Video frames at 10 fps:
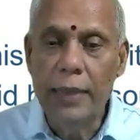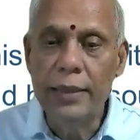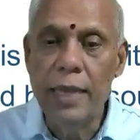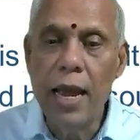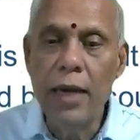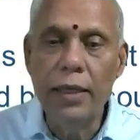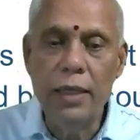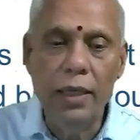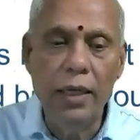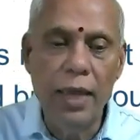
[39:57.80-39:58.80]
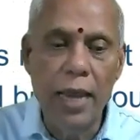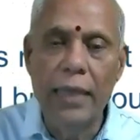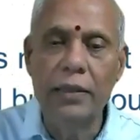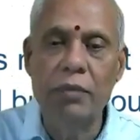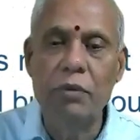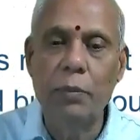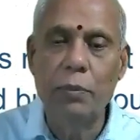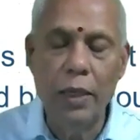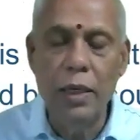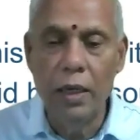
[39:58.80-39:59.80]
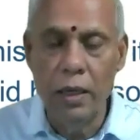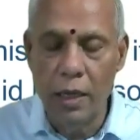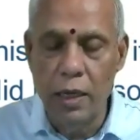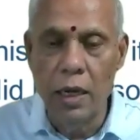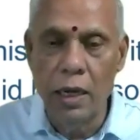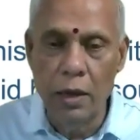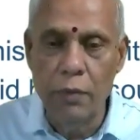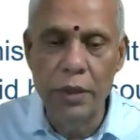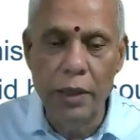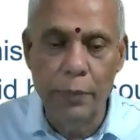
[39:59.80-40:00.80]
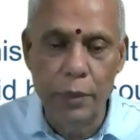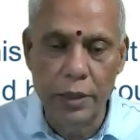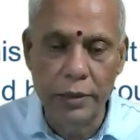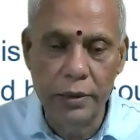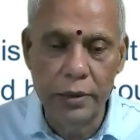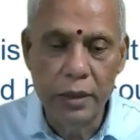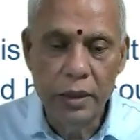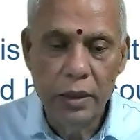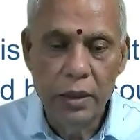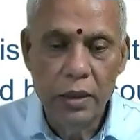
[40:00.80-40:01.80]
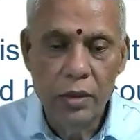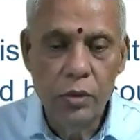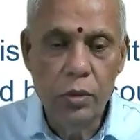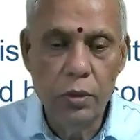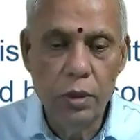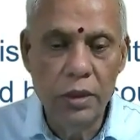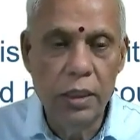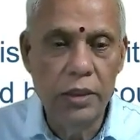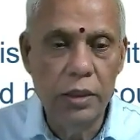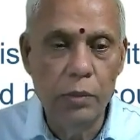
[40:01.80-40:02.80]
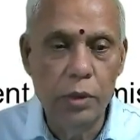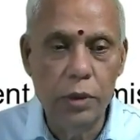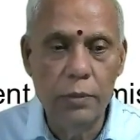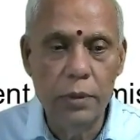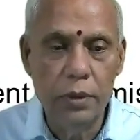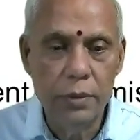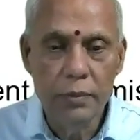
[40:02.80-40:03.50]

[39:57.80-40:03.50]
exactly as given by how it appears. So these are some terms.